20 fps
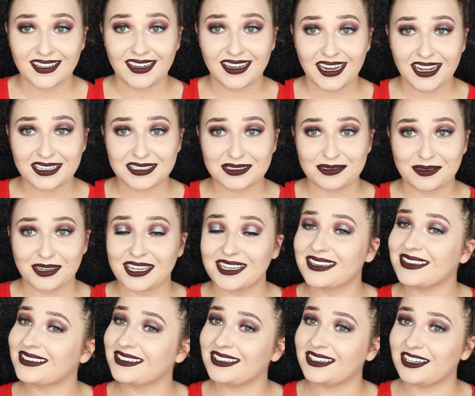next week
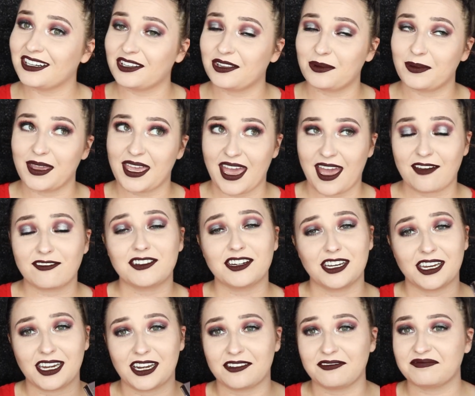or the week after,
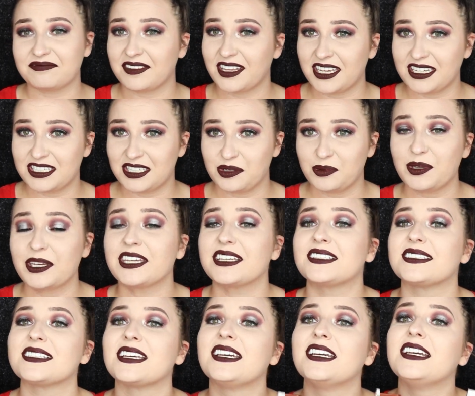you know, in two
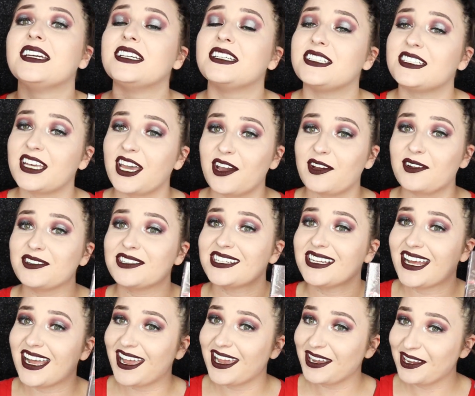weeks. So
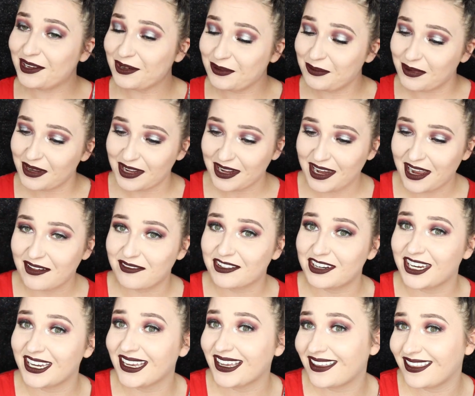today we are
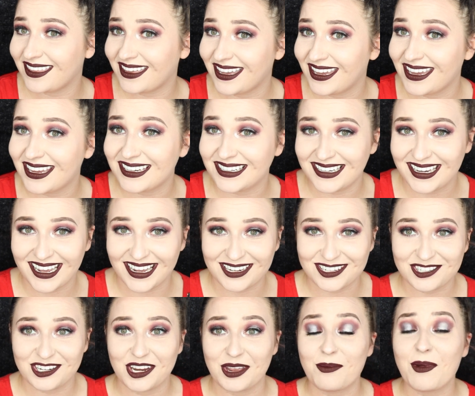covering the
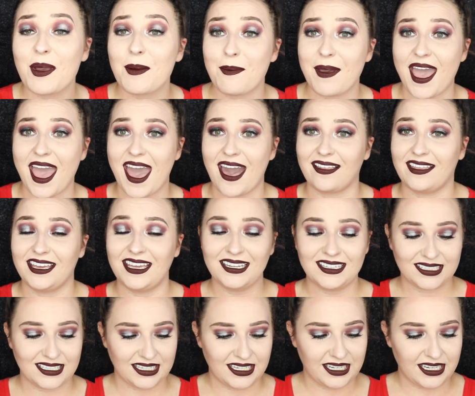Daydream
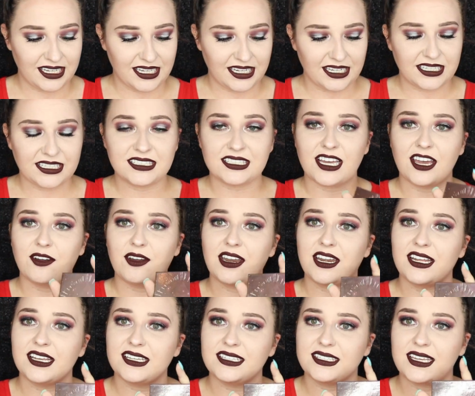palette. So
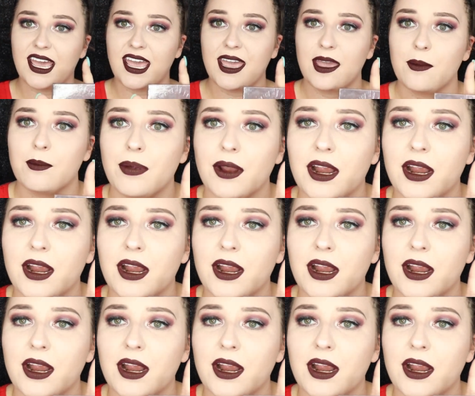it is a